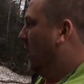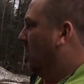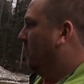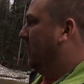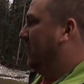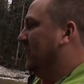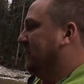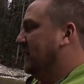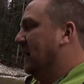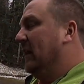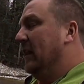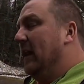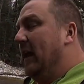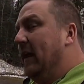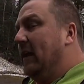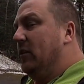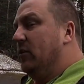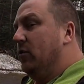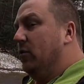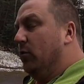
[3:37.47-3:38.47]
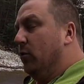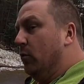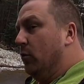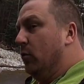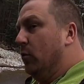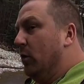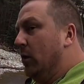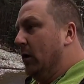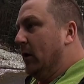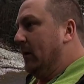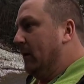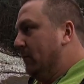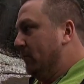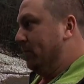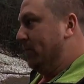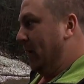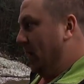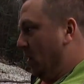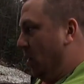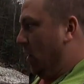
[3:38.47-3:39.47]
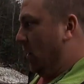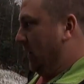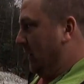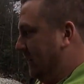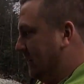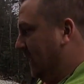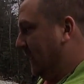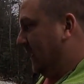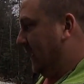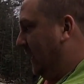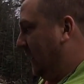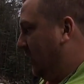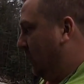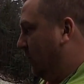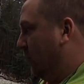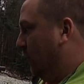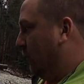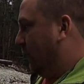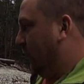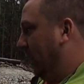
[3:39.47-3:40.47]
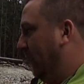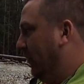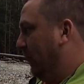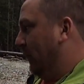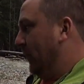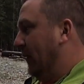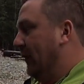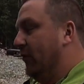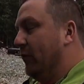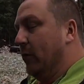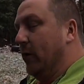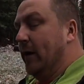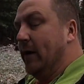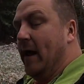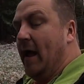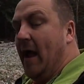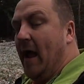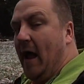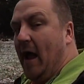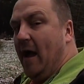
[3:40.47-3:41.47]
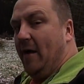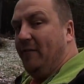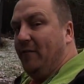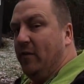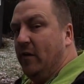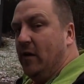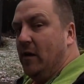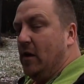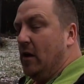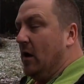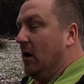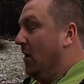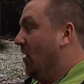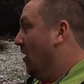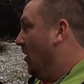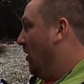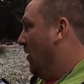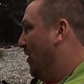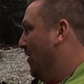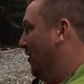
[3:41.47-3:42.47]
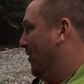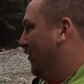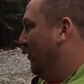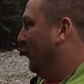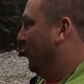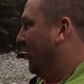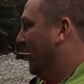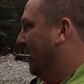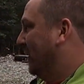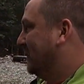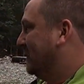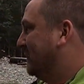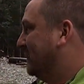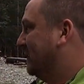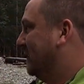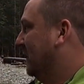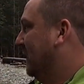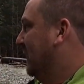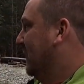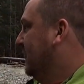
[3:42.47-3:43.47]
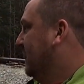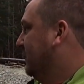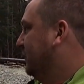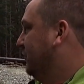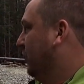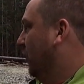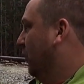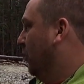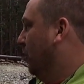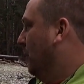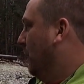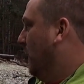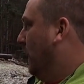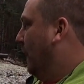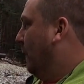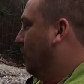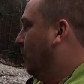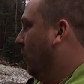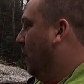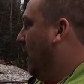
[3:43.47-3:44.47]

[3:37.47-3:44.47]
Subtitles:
Because I'd like to be honest, I'd like to go for like 3.5 on this. So we're